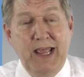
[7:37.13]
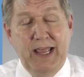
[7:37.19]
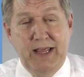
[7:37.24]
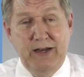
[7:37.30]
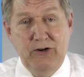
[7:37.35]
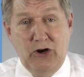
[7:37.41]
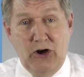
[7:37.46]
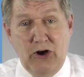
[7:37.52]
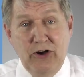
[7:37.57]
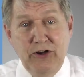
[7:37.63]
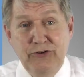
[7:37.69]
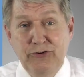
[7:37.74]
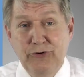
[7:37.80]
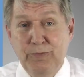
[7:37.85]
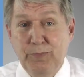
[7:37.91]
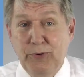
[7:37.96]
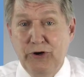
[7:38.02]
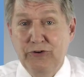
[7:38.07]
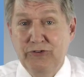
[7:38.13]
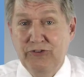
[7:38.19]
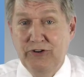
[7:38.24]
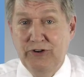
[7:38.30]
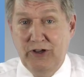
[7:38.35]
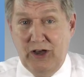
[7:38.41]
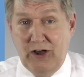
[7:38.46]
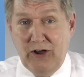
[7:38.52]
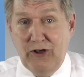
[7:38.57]
and on your
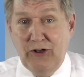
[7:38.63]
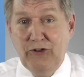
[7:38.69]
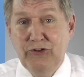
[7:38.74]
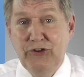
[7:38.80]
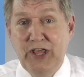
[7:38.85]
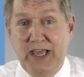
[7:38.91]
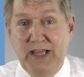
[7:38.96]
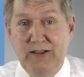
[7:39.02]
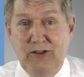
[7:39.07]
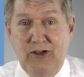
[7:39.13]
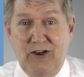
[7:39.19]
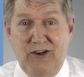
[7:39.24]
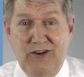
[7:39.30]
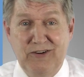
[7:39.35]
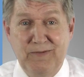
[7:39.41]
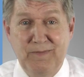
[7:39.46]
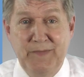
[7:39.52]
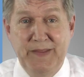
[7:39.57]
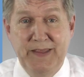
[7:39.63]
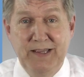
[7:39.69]
person all day long.